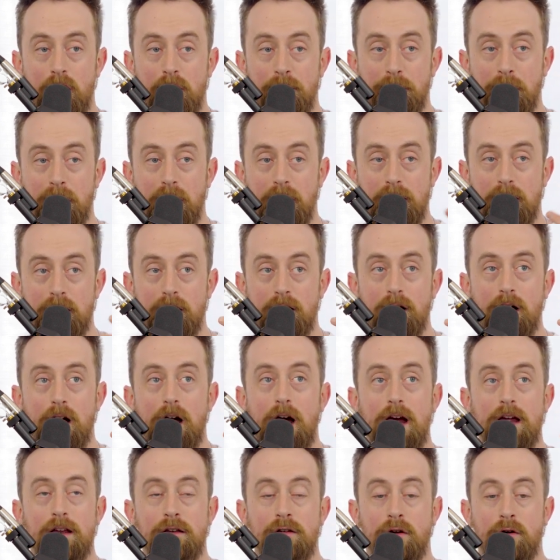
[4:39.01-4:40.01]
player,
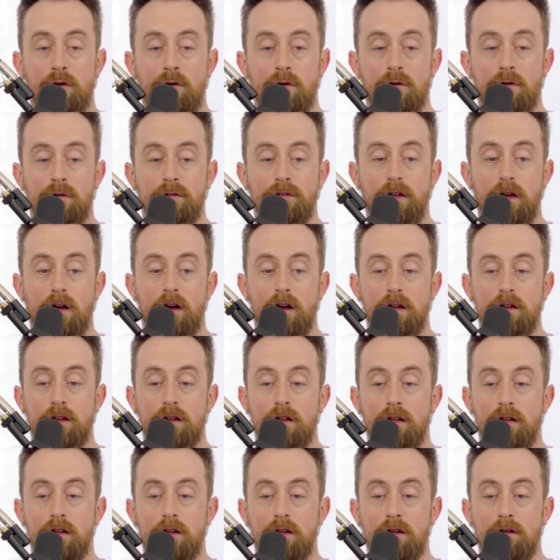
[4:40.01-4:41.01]
I told,
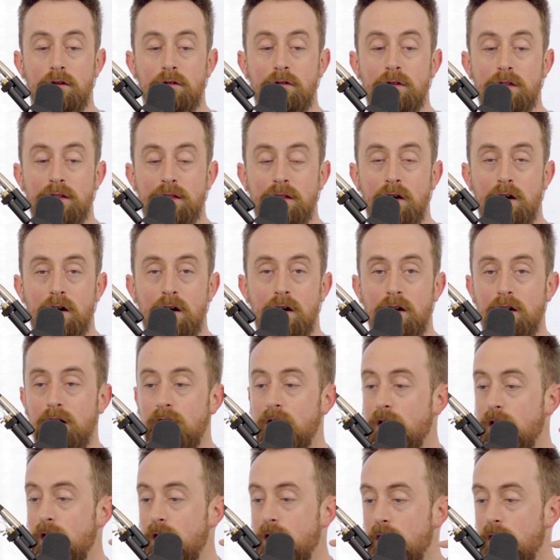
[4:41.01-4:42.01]
you saw